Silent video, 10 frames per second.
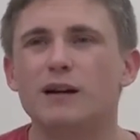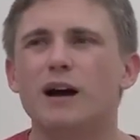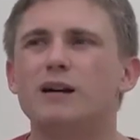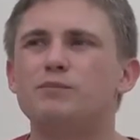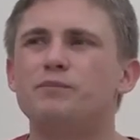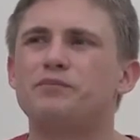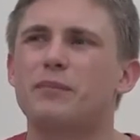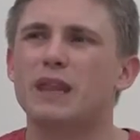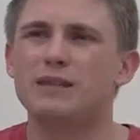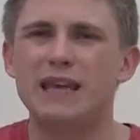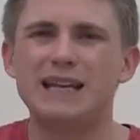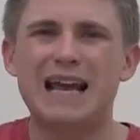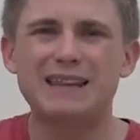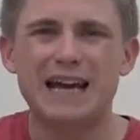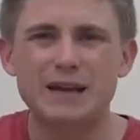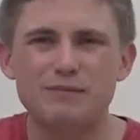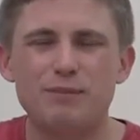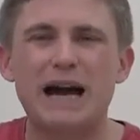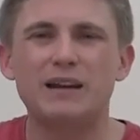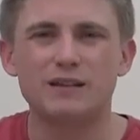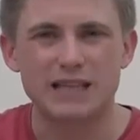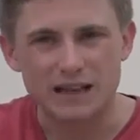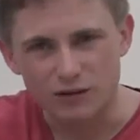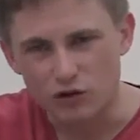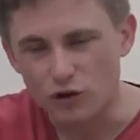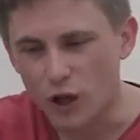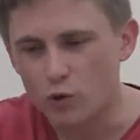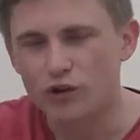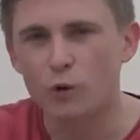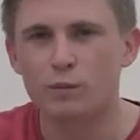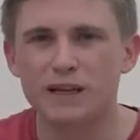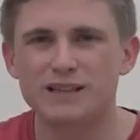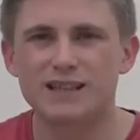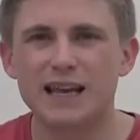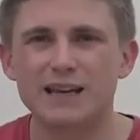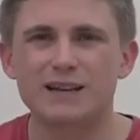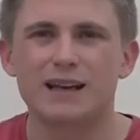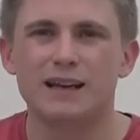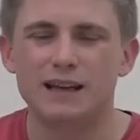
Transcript: Um, that, that imbalance, that low dopamine state,